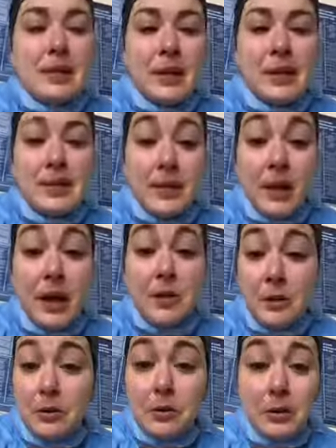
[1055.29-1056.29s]
like I said, I
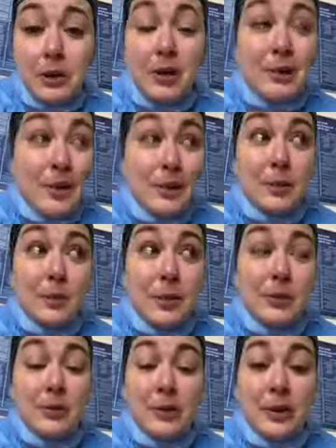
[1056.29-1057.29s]
know that a lot of
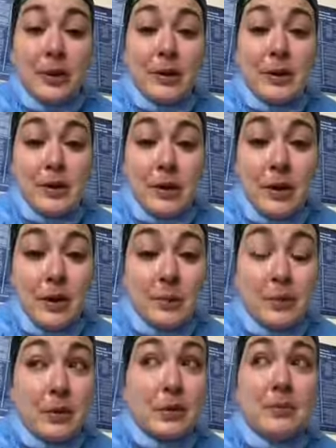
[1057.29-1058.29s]
people are gonna die,
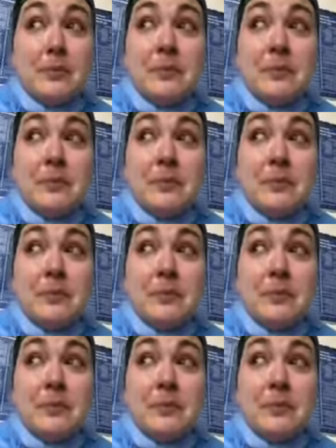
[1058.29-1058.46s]
but